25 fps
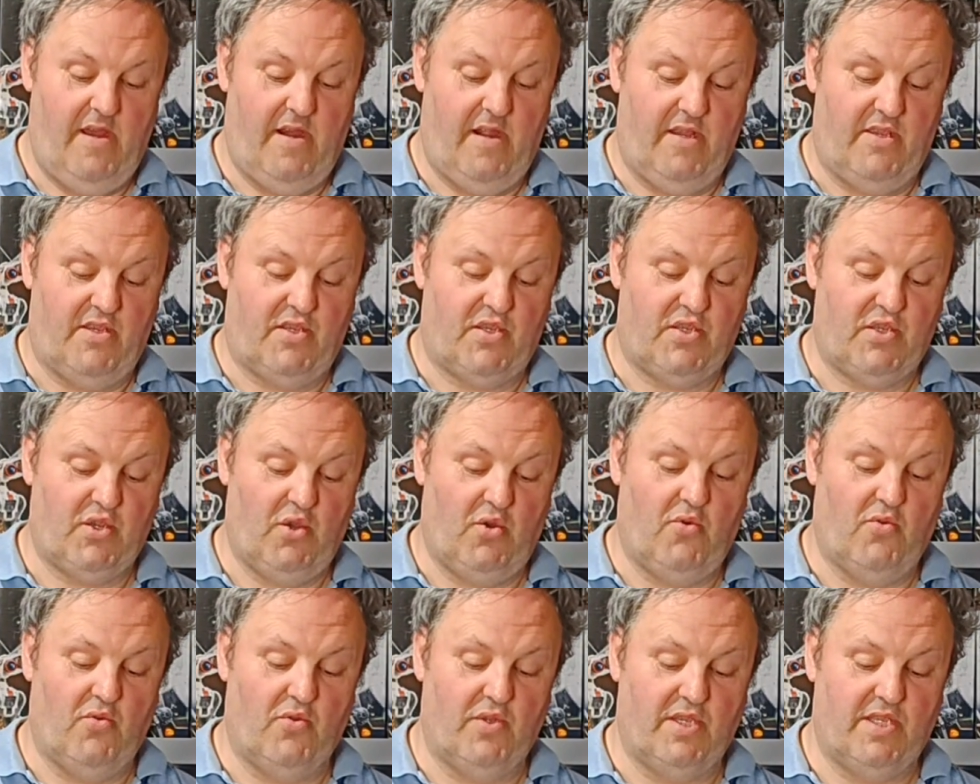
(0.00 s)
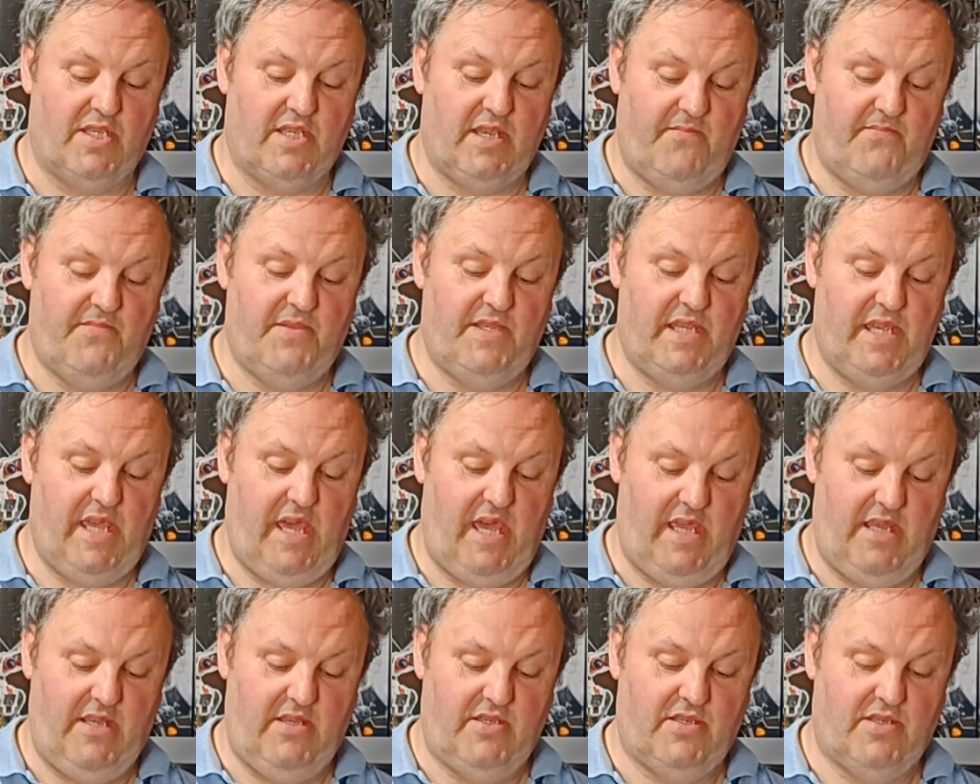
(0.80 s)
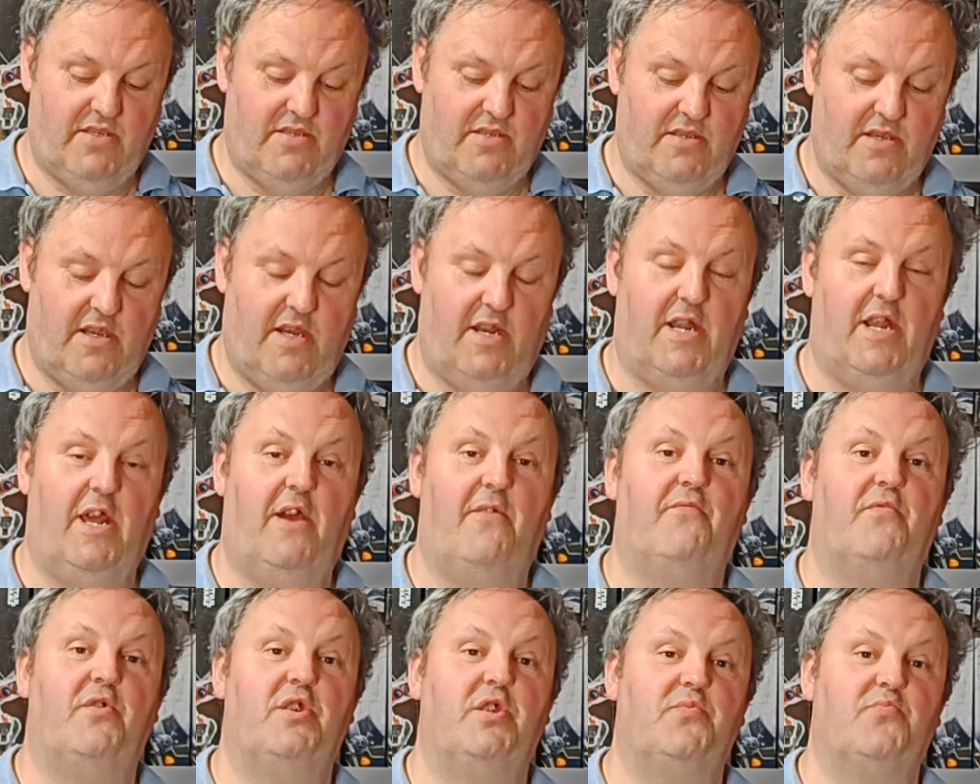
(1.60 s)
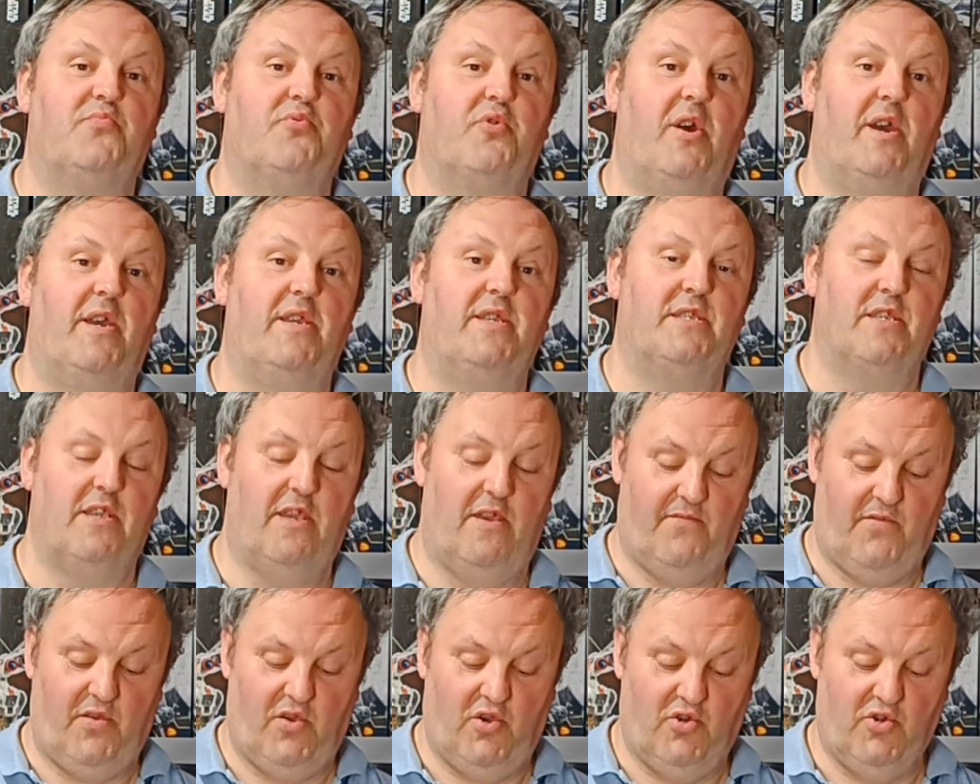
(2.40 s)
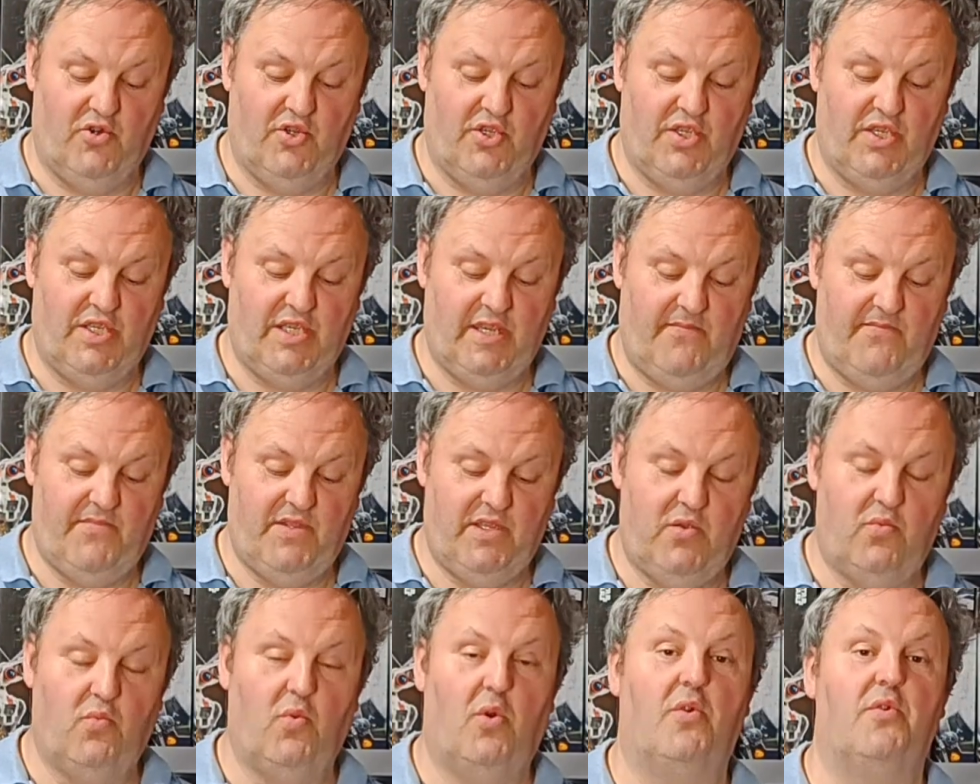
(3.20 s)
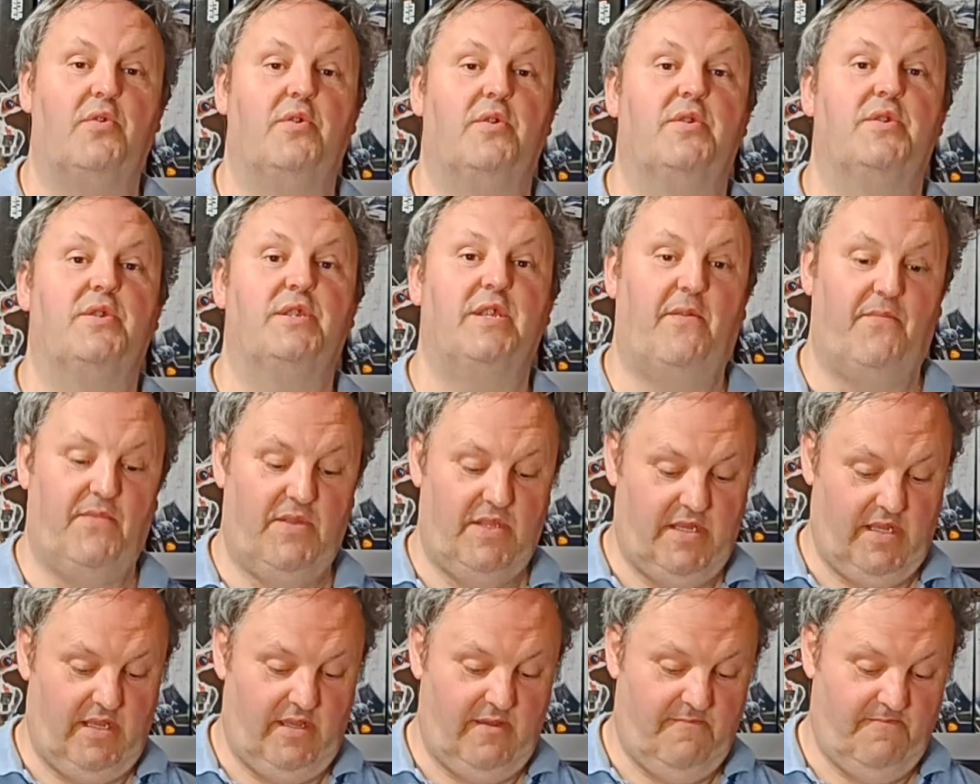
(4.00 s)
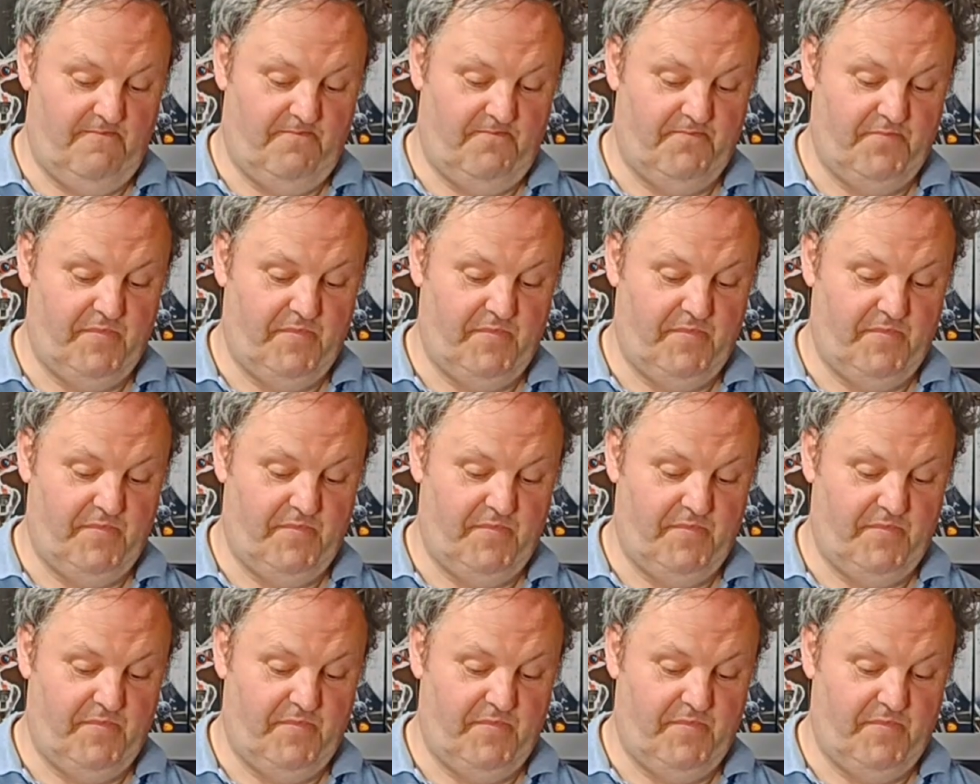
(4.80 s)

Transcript: and it's sold 78 at an average price of £171.70.